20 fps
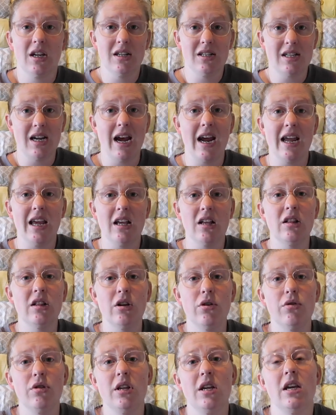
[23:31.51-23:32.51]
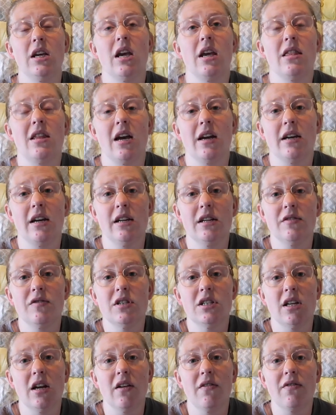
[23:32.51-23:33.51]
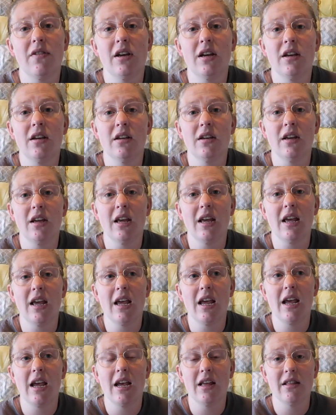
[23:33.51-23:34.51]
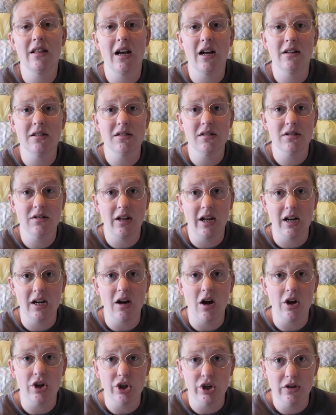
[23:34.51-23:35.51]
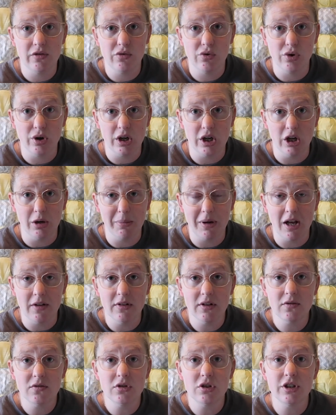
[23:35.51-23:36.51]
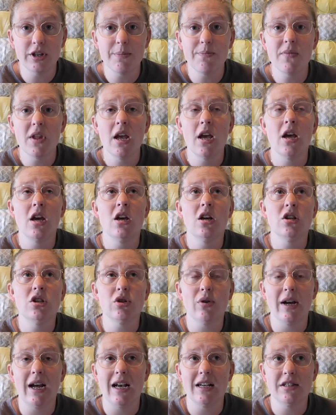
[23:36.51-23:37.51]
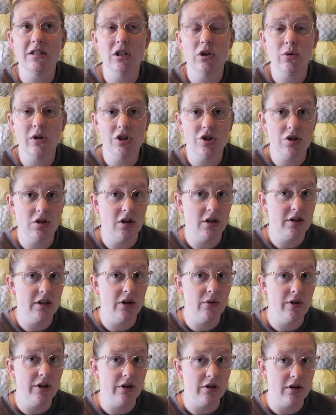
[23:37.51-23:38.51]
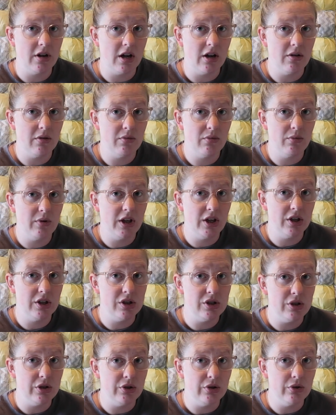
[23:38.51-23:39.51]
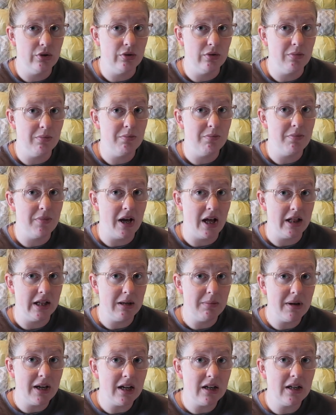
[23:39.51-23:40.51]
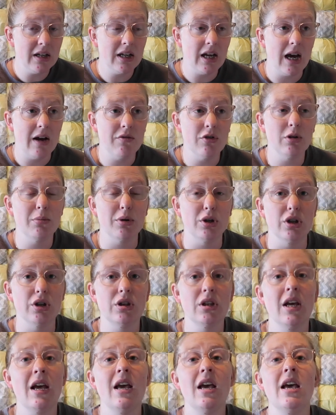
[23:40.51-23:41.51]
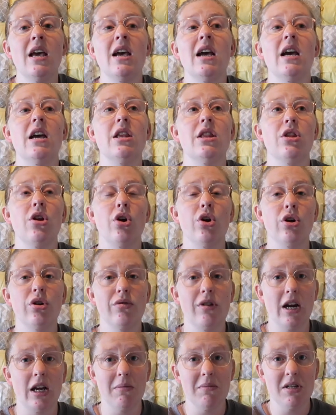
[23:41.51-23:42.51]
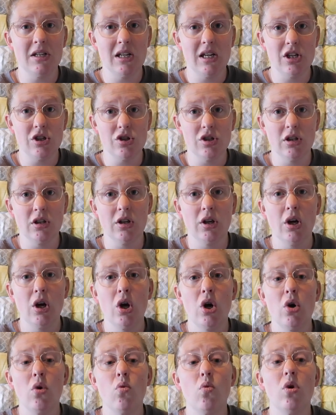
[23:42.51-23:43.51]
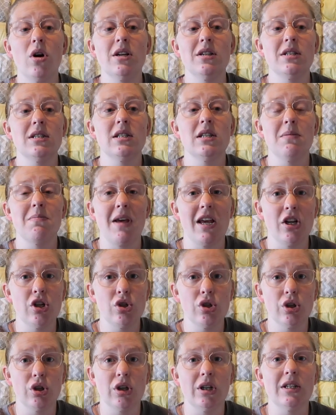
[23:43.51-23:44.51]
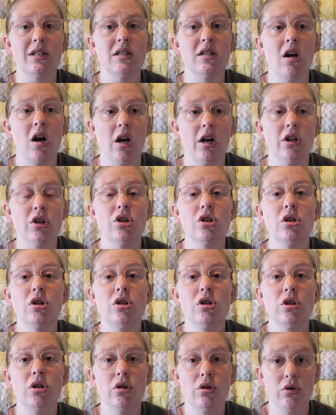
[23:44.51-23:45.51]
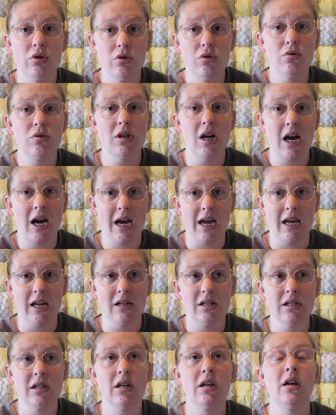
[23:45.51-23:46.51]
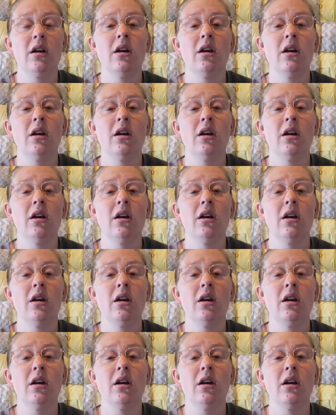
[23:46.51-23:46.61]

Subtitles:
tight clothing and that kind of stuff, and that's like not good for your pelvic floor. So I asked the question on there whether or not we could do belly banding after birth, and her recommendation was to make sure it's not too tight.